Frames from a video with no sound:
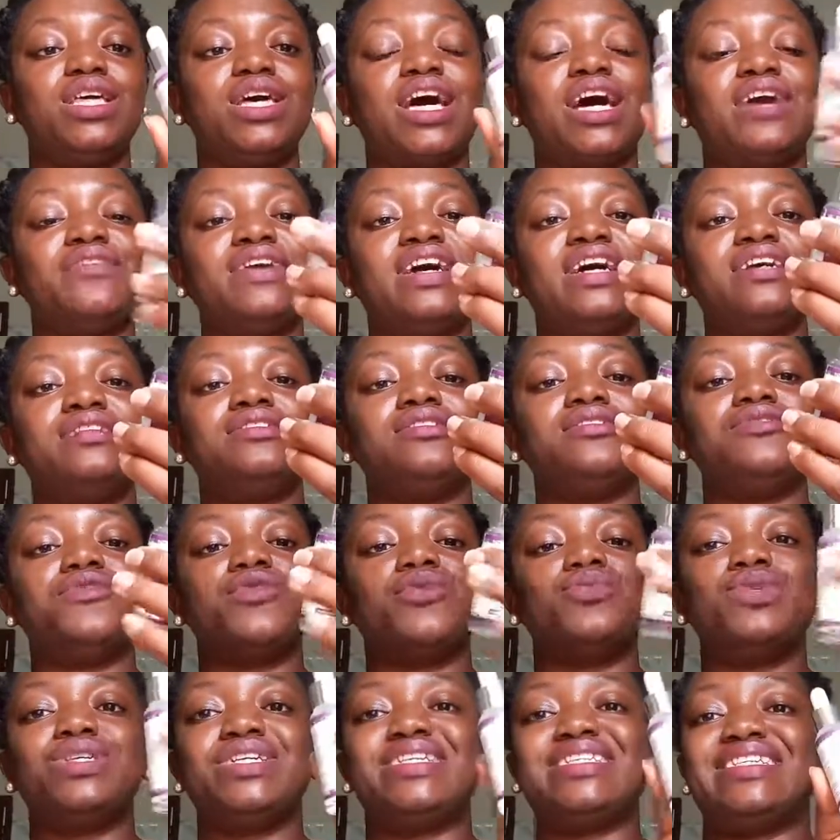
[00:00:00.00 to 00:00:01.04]
I've had this for
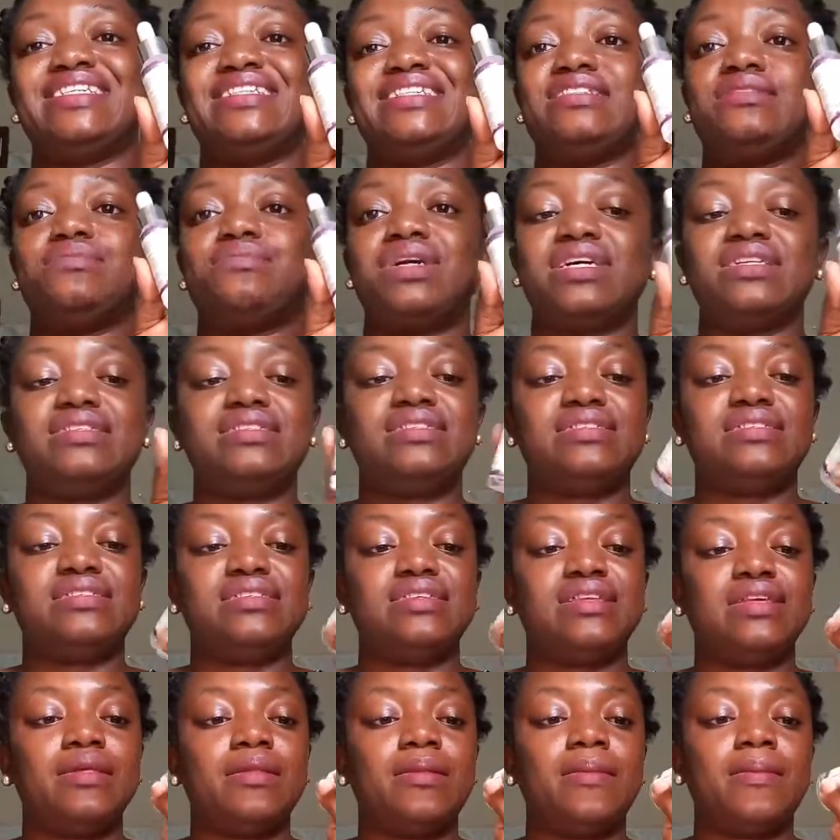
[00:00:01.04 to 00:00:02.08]
almost 6
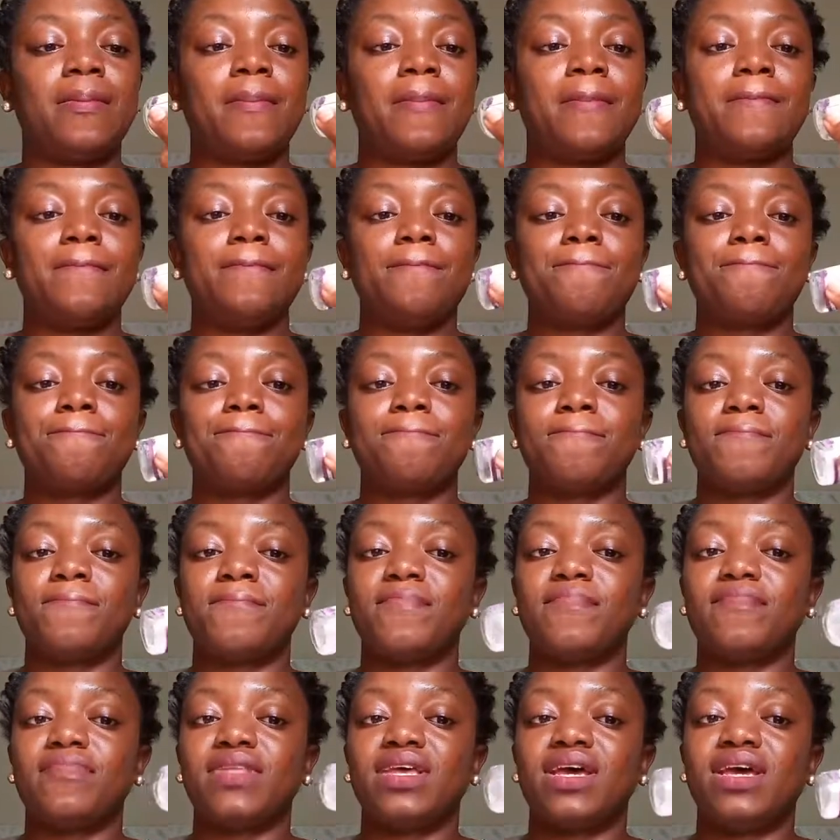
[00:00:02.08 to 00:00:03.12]
months
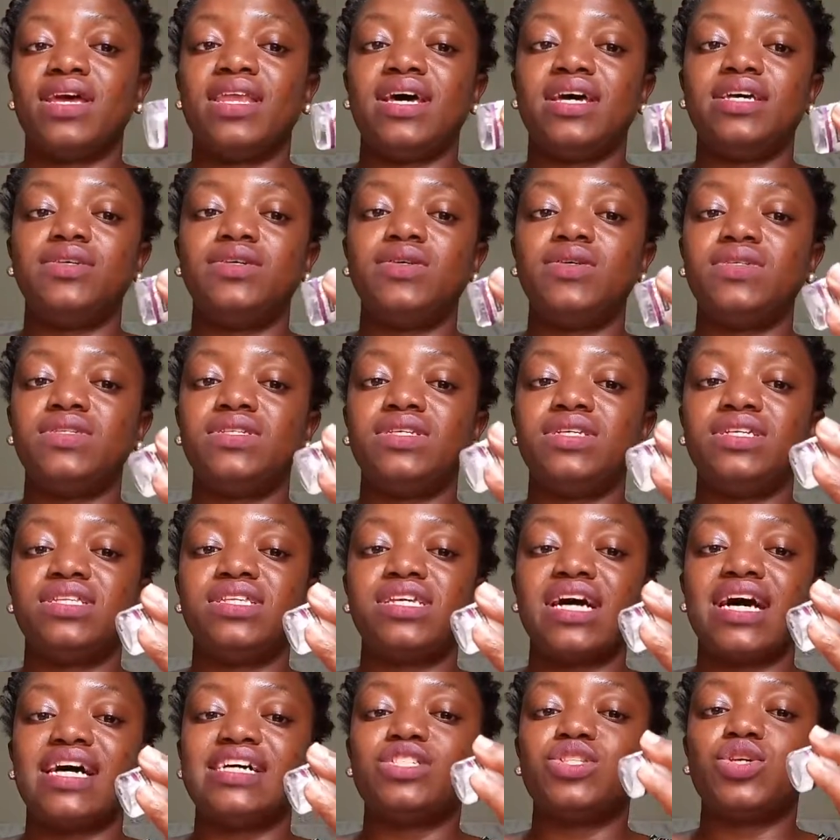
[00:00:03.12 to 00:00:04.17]
and I use it
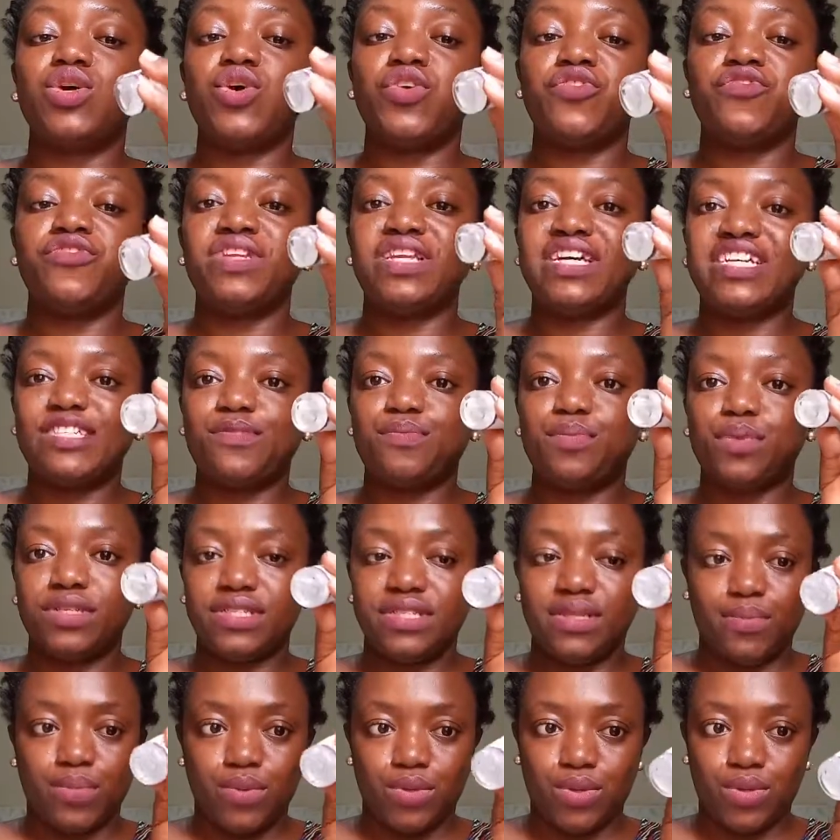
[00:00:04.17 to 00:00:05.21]
as often as
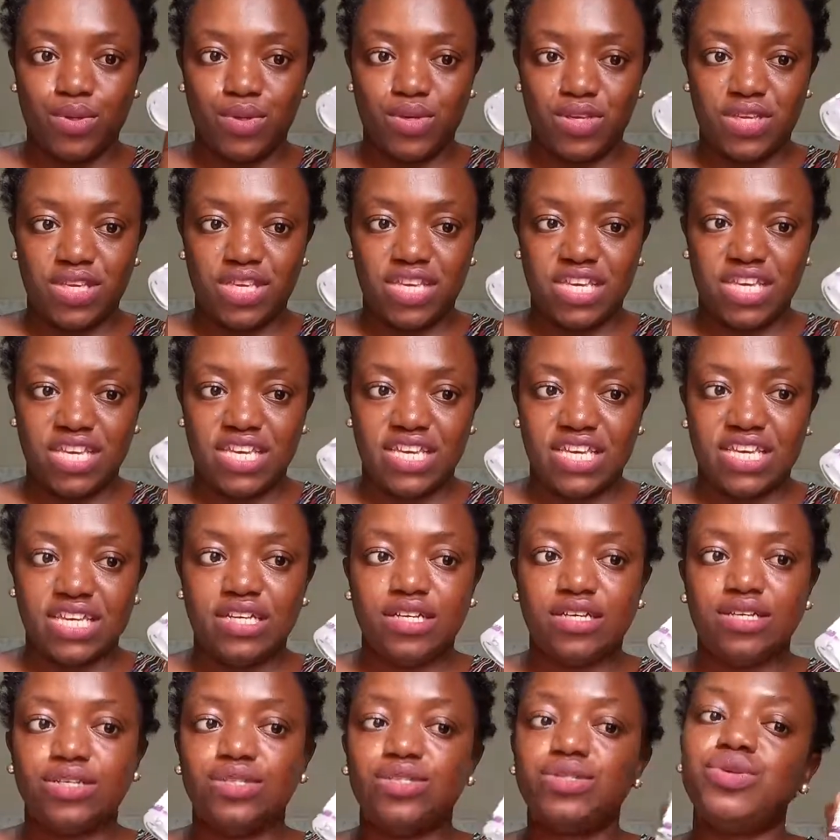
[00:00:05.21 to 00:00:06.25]
possible.
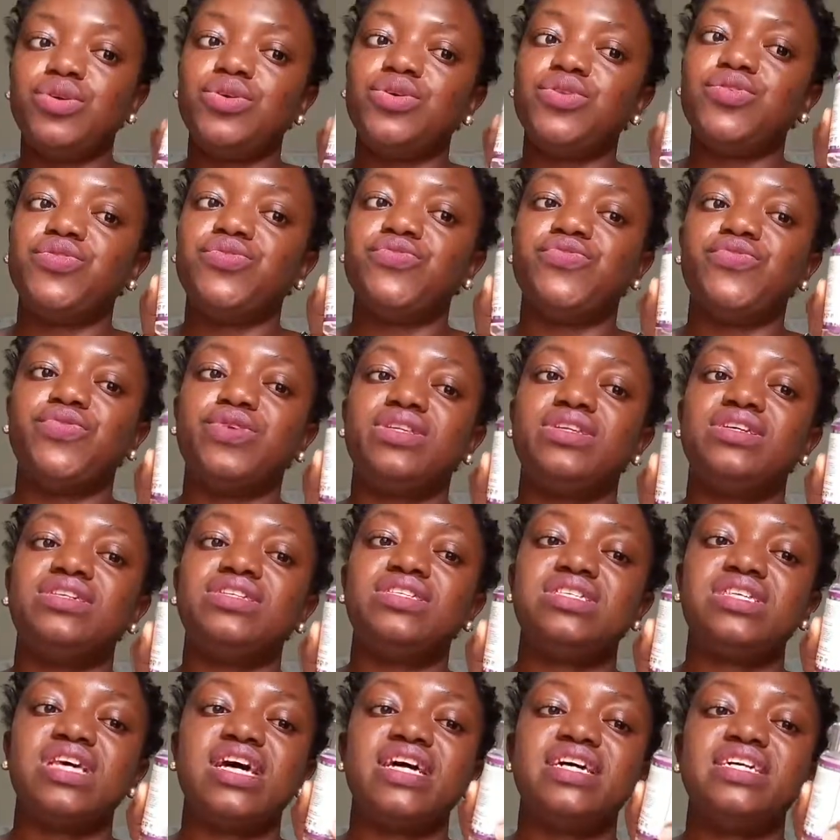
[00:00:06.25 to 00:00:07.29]
So for
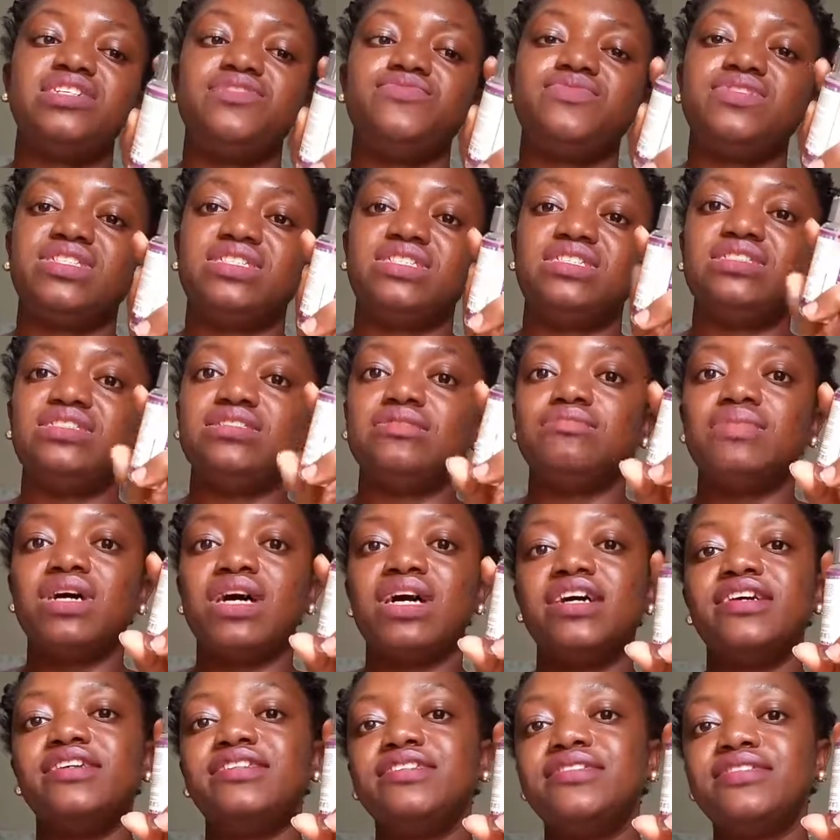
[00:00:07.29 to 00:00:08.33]
this size, for 6
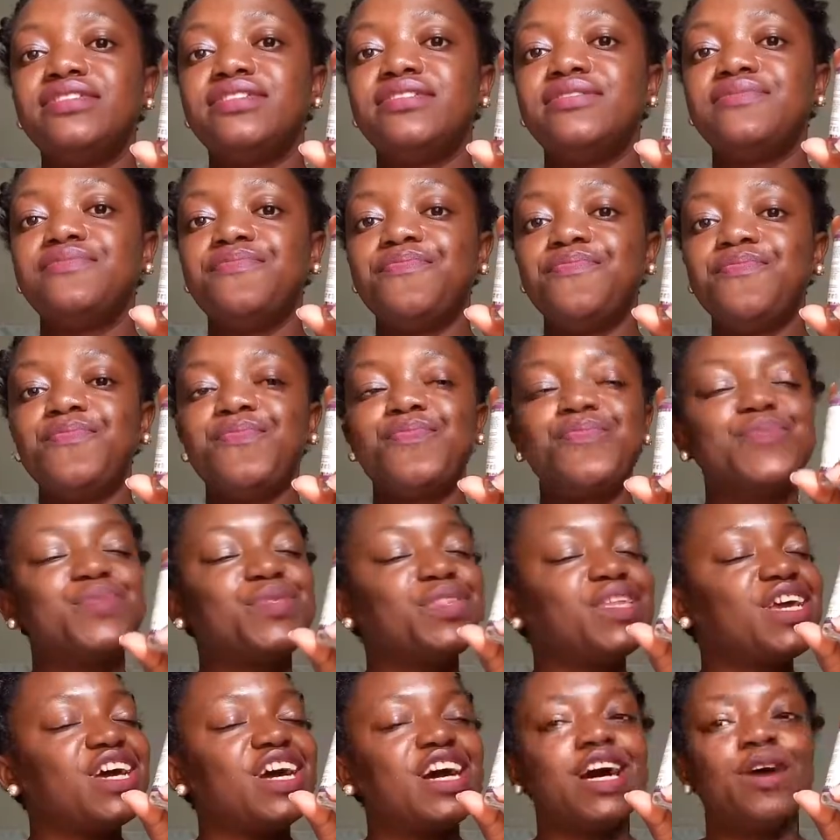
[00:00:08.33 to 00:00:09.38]
months,
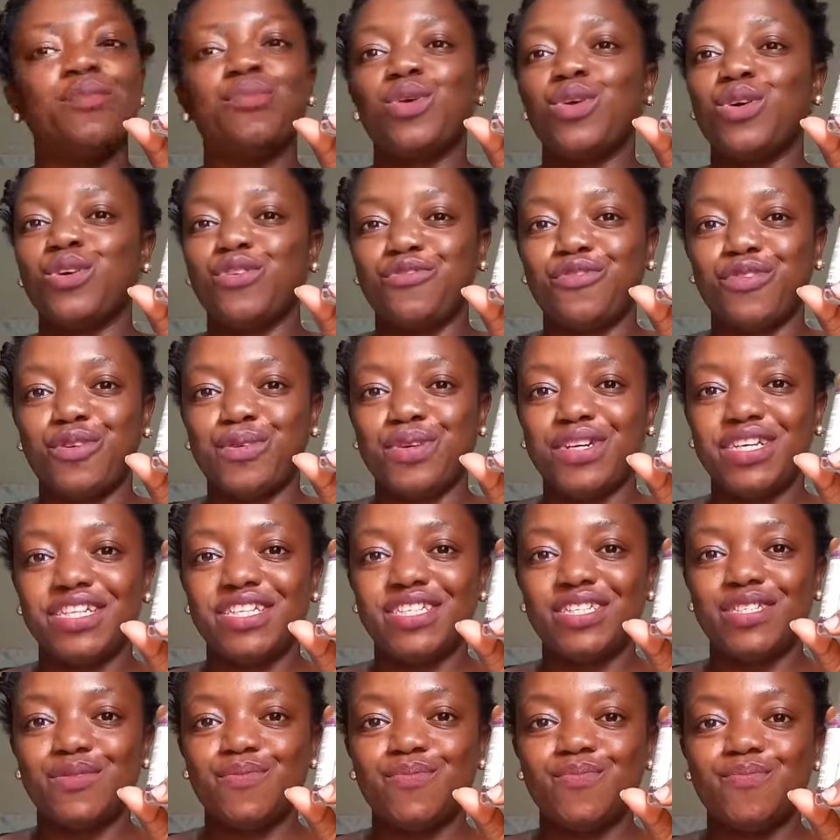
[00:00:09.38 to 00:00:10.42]
I'm all for it.